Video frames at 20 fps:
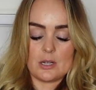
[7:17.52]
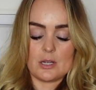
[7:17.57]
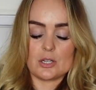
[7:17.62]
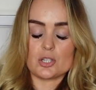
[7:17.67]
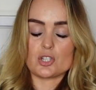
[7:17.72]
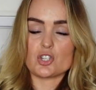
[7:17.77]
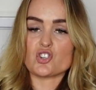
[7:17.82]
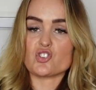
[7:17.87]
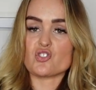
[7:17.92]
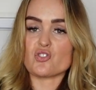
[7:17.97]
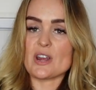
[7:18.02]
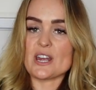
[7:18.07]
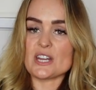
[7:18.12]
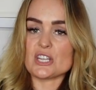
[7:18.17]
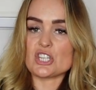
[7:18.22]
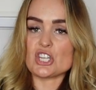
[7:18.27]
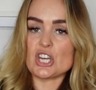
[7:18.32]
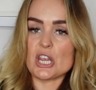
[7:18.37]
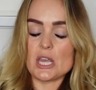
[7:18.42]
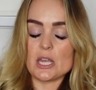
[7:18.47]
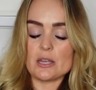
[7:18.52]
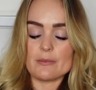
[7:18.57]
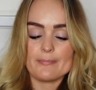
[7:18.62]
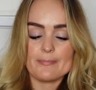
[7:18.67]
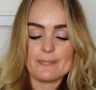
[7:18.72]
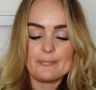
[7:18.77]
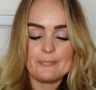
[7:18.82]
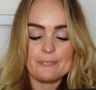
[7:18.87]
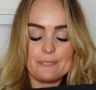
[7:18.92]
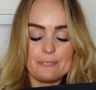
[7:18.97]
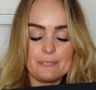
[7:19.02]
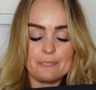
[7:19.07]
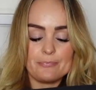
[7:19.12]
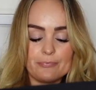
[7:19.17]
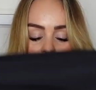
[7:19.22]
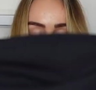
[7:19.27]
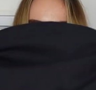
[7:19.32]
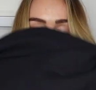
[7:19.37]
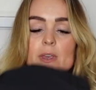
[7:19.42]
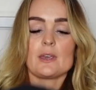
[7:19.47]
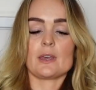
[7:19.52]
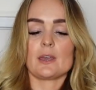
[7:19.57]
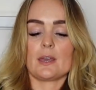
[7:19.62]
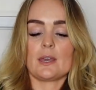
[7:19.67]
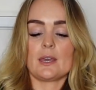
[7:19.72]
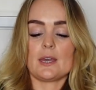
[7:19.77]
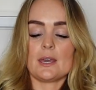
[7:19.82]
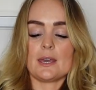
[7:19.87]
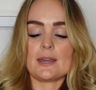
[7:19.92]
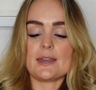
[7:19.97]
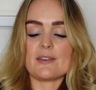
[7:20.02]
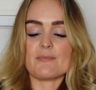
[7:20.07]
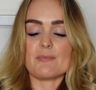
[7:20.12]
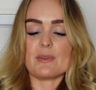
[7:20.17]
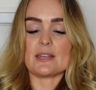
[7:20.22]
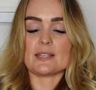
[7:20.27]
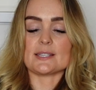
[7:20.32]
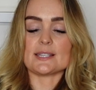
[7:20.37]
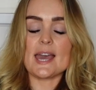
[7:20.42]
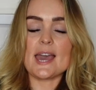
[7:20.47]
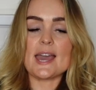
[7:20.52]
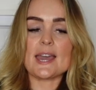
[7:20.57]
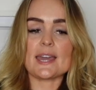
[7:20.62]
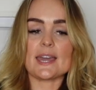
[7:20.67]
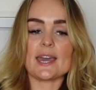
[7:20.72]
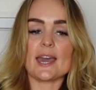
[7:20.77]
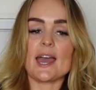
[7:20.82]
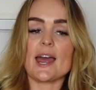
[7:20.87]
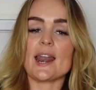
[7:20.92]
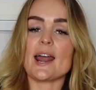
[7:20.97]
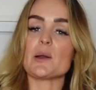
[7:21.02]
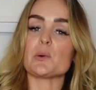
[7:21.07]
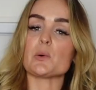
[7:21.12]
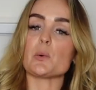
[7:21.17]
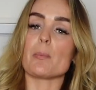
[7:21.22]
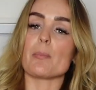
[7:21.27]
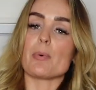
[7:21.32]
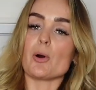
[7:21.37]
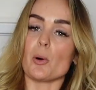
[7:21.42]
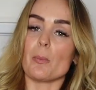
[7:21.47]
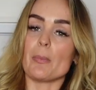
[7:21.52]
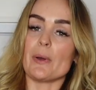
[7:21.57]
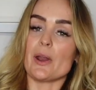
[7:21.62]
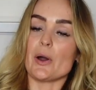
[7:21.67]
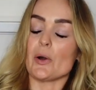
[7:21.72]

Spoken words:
Stretchy. Give me a sec and I will pop it